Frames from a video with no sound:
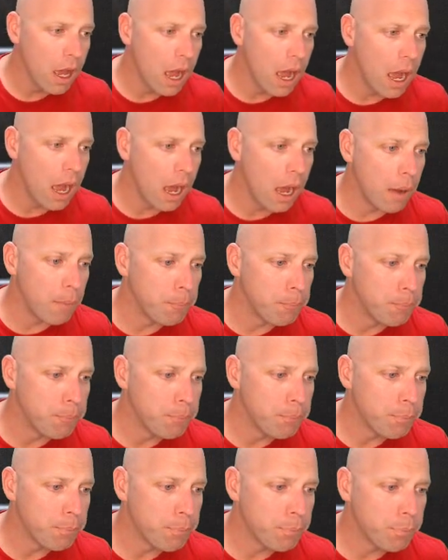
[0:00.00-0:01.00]
Um,
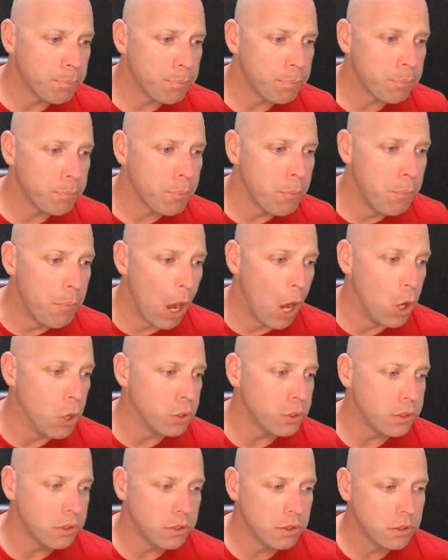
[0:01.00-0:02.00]

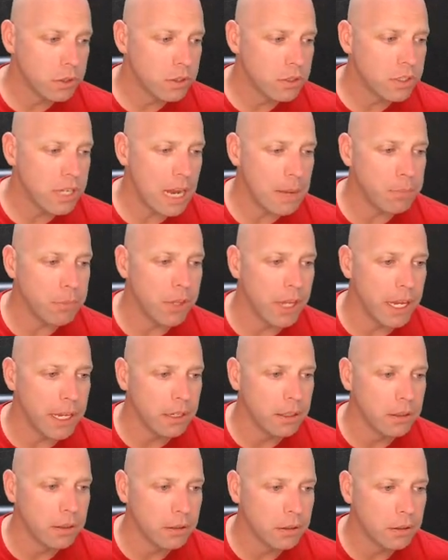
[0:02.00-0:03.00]
post, same
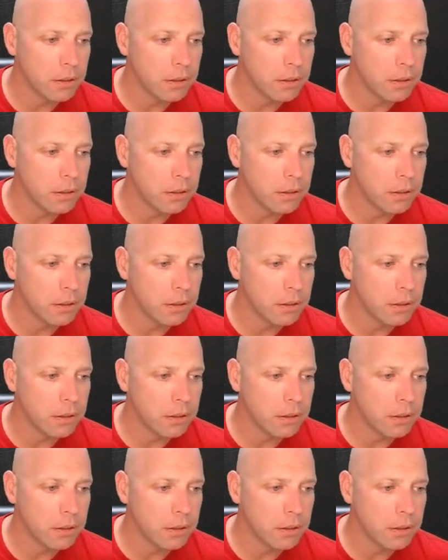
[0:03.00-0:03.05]
thing.